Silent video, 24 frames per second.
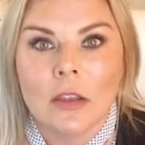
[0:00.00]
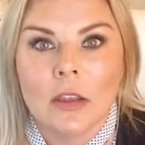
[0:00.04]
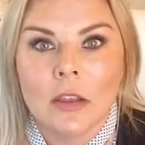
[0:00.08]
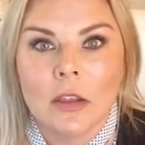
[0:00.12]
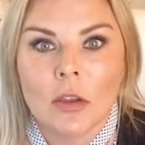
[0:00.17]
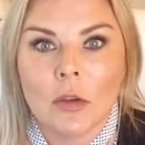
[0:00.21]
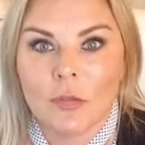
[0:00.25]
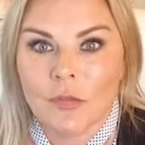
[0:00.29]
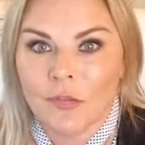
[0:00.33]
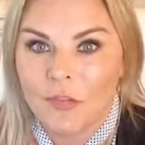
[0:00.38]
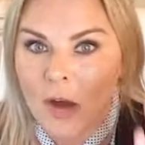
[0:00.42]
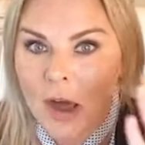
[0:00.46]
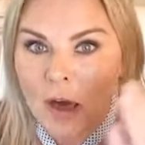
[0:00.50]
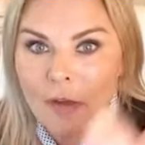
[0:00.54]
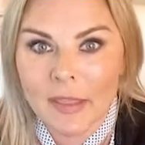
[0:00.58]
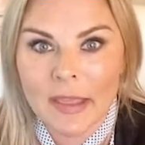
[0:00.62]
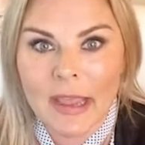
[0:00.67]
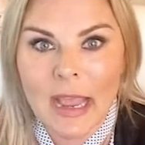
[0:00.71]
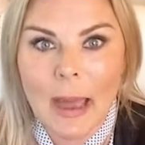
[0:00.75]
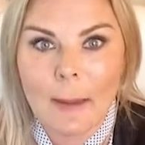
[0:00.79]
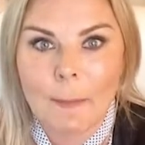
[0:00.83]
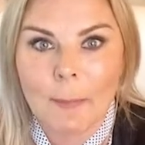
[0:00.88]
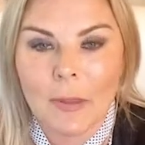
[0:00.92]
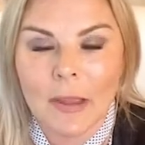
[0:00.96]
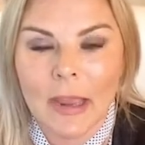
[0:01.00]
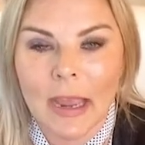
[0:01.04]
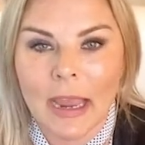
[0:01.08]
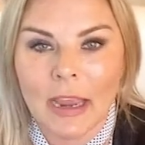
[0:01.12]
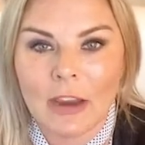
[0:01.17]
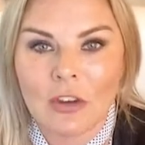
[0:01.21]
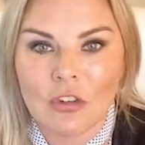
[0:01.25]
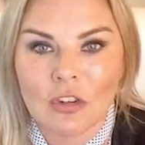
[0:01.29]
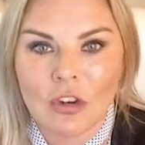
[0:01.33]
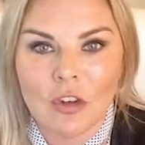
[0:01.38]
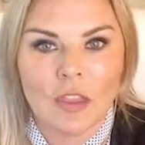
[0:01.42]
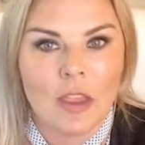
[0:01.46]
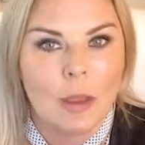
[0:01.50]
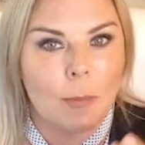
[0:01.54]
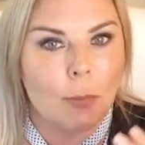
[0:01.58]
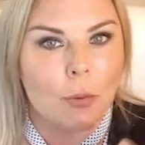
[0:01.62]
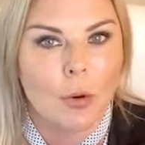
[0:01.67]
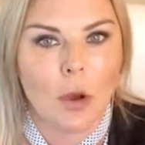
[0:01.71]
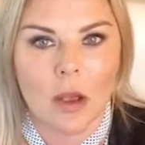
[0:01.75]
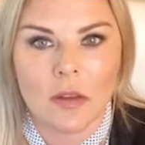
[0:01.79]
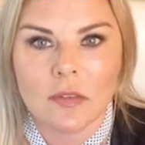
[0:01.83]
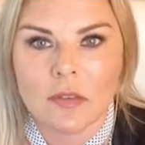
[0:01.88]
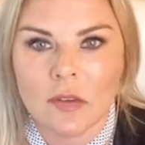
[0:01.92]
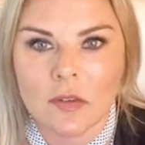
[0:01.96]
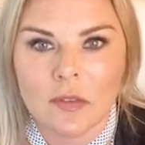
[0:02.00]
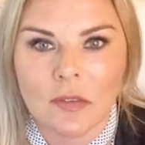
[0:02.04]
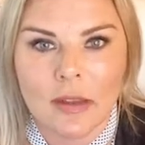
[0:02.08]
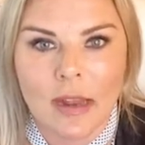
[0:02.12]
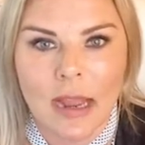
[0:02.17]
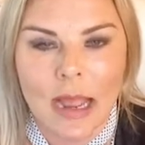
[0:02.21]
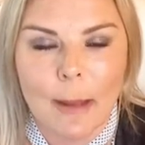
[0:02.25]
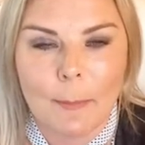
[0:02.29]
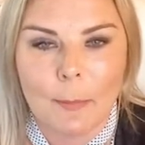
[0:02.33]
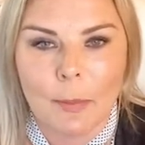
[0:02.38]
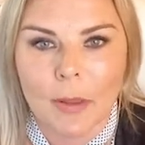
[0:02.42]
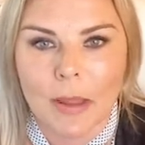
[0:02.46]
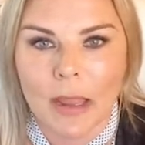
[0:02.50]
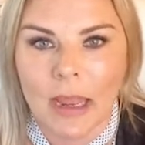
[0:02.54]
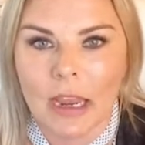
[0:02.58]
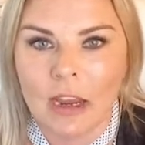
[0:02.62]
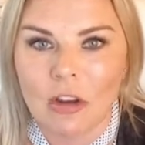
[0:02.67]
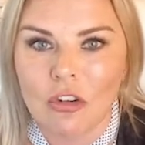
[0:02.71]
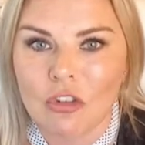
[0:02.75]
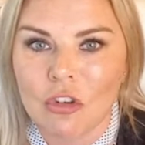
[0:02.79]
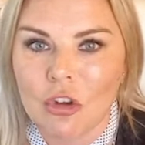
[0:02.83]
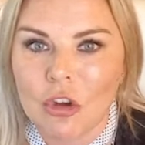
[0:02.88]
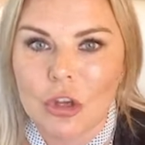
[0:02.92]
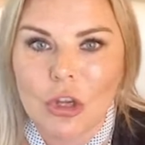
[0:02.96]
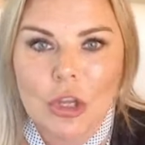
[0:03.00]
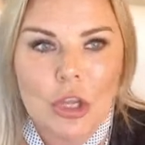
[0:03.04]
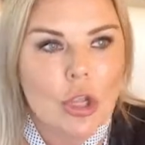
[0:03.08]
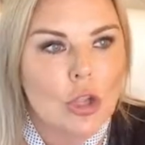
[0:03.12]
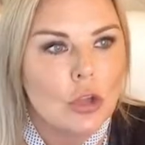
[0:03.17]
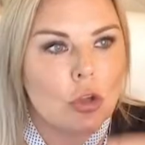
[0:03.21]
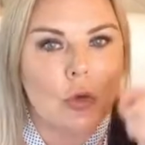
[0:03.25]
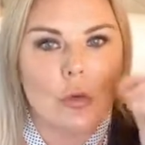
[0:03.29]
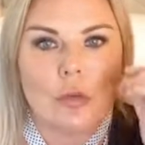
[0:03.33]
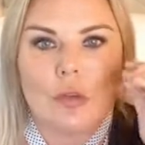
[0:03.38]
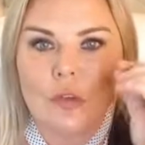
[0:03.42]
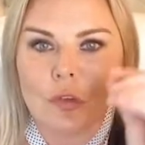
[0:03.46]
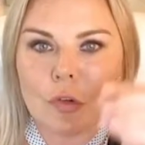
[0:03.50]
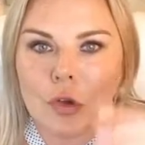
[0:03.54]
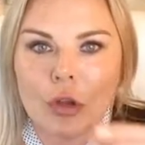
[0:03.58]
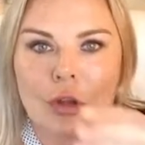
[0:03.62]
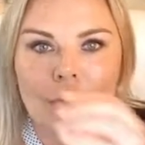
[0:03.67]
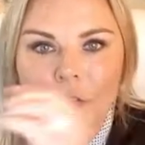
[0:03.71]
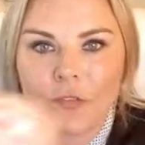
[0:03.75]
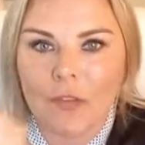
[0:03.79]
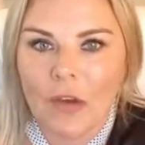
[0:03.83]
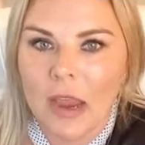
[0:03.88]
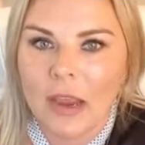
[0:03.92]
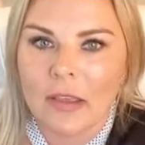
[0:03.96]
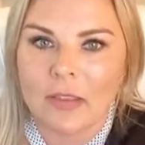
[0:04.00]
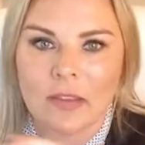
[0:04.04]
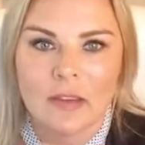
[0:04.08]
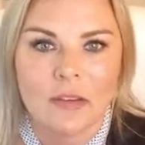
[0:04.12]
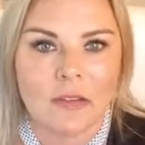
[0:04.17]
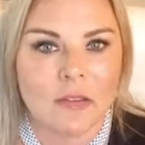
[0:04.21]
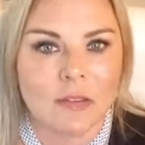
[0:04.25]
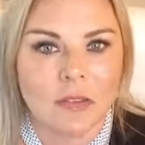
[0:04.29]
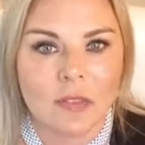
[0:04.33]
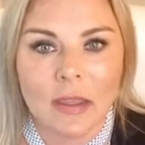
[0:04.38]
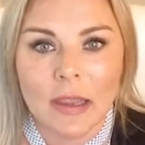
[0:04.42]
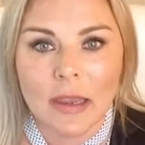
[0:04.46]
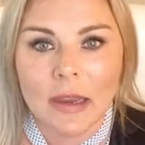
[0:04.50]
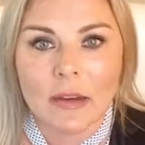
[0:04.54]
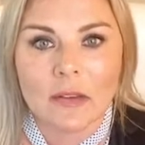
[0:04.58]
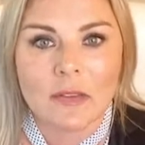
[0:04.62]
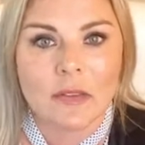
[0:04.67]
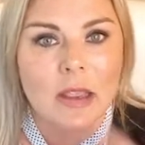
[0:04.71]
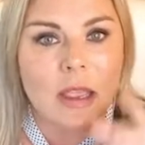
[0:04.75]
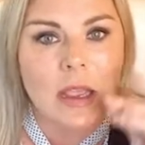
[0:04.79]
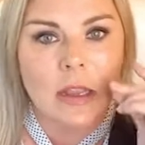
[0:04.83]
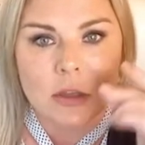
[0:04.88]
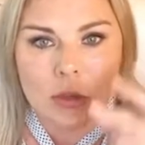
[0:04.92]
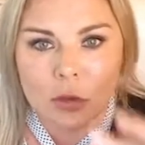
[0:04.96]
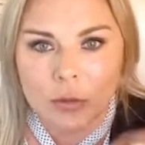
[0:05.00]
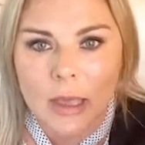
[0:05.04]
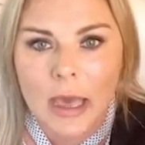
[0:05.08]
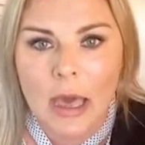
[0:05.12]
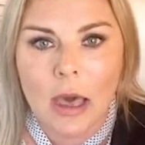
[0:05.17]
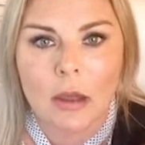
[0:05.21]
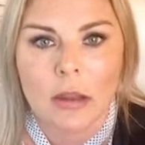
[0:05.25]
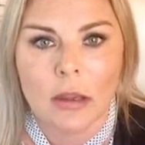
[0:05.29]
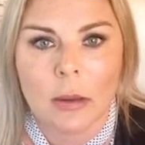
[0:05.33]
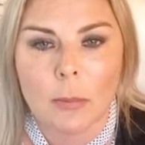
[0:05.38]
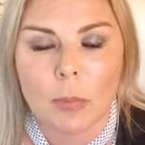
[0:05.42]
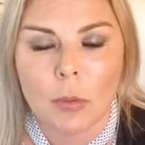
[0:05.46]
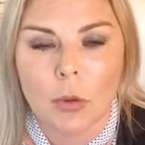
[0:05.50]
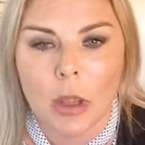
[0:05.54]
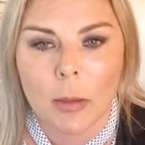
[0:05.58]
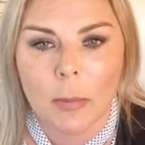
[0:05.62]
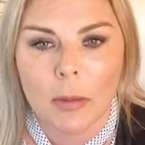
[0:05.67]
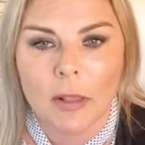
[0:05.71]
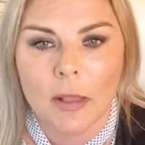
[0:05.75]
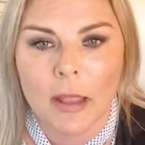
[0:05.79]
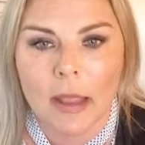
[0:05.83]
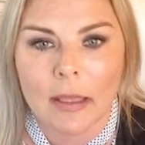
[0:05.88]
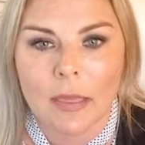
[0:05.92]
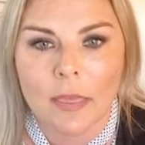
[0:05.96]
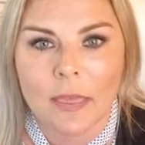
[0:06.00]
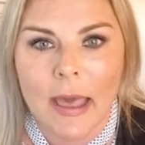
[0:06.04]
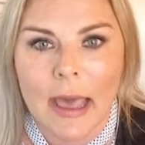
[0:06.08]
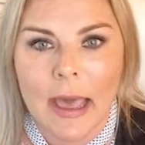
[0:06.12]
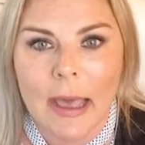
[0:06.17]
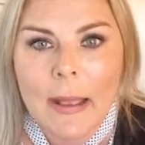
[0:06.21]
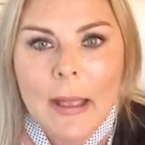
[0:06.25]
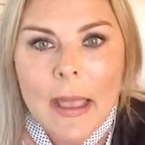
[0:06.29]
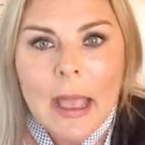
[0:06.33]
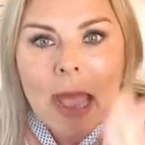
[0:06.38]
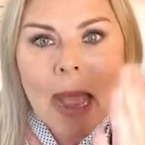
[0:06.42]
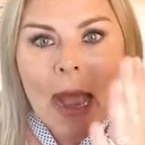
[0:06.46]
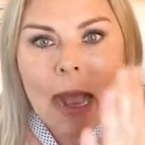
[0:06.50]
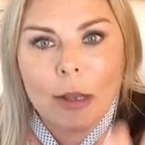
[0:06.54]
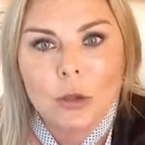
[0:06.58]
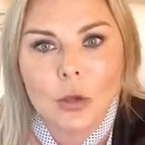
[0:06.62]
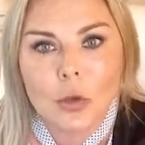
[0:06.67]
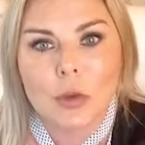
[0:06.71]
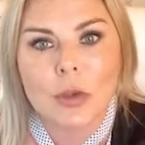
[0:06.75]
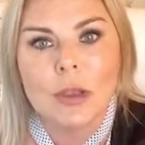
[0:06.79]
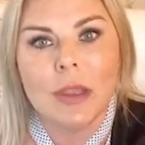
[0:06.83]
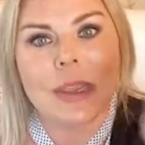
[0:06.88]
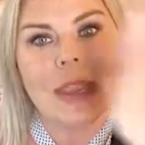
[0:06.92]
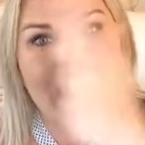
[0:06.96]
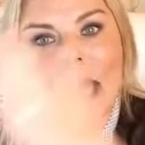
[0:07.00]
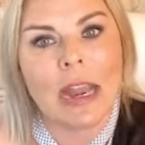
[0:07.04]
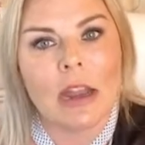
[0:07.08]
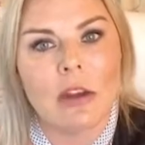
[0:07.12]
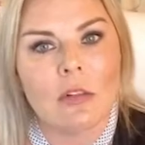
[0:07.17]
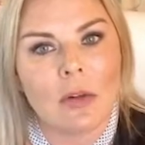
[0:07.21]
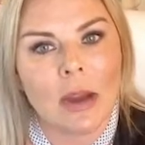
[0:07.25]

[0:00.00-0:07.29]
You file the application, they process the application, you certify these things, and you get unemployment like that. And you can get it